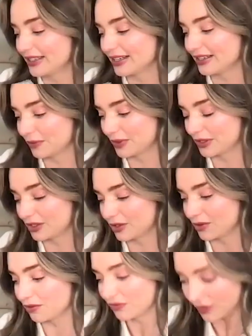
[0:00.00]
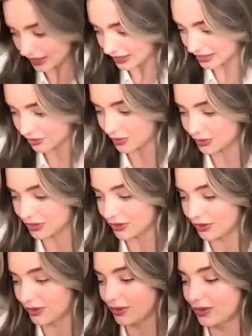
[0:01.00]
it was so fun to
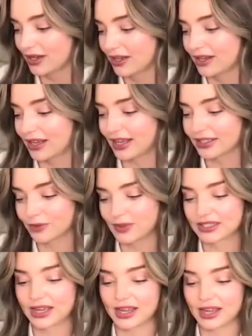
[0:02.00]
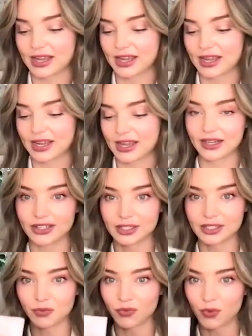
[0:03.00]
also, as I was saying,
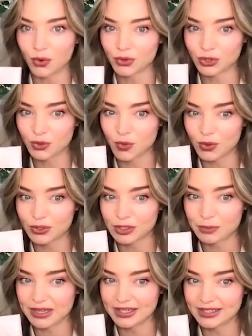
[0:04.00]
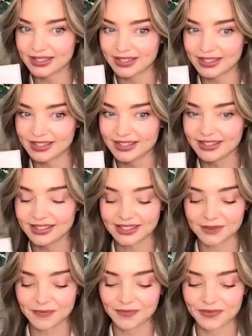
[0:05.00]
layer in some rose quartz pieces
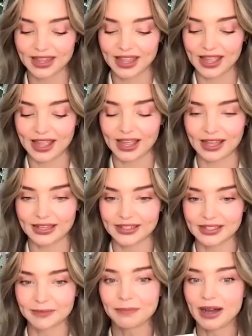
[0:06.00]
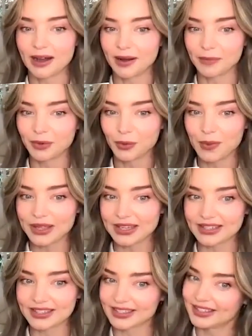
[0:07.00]
and some marble
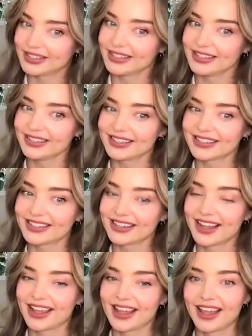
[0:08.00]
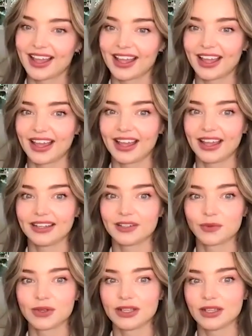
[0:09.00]
pieces. And
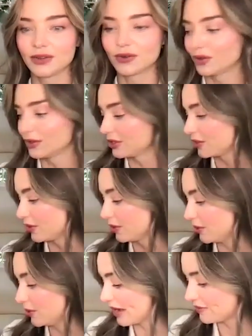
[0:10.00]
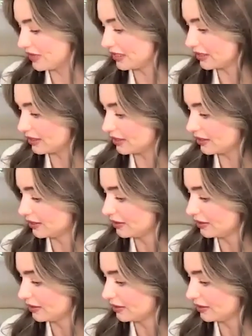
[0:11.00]
we also have this